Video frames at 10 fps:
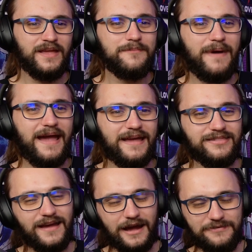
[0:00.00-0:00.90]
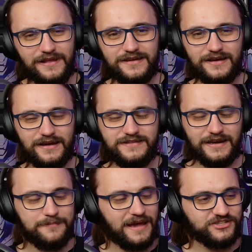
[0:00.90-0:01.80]
Man, I feel like,
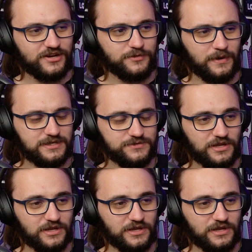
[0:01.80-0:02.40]
did I mention it when I was